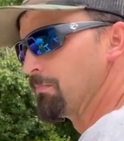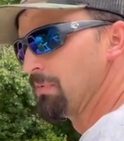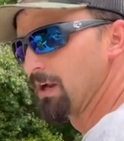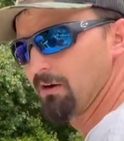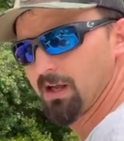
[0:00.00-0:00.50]

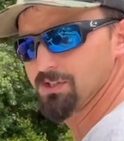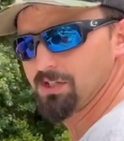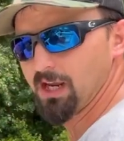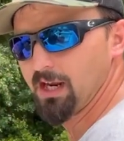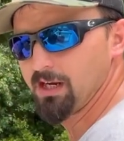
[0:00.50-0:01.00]
better
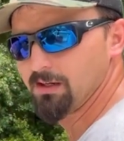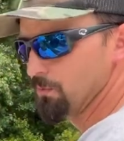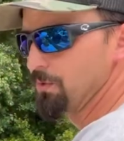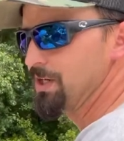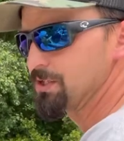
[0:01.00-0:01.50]
educate
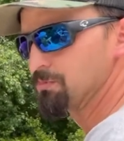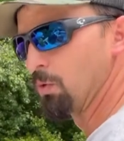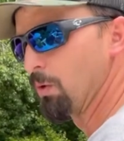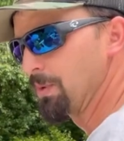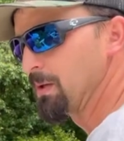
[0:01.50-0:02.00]
and reach
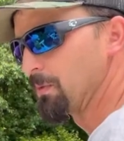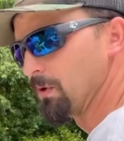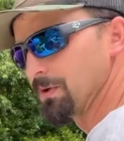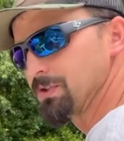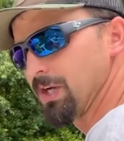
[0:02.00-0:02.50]
more
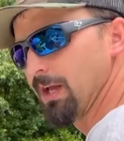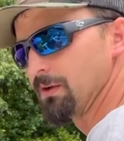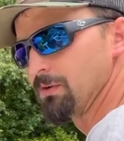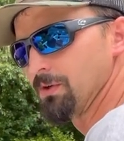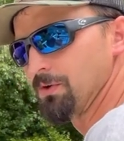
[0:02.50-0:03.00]
people on the
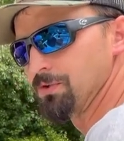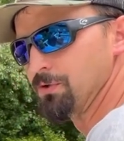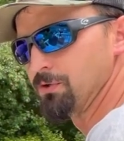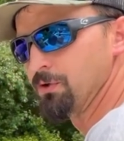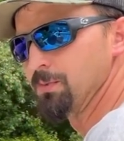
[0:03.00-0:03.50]
channel and on
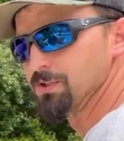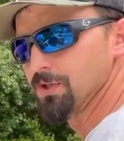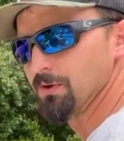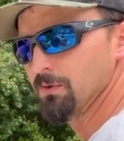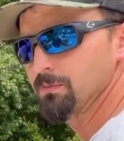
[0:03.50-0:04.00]
YouTube in
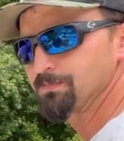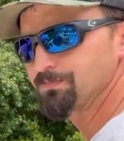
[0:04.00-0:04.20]
general.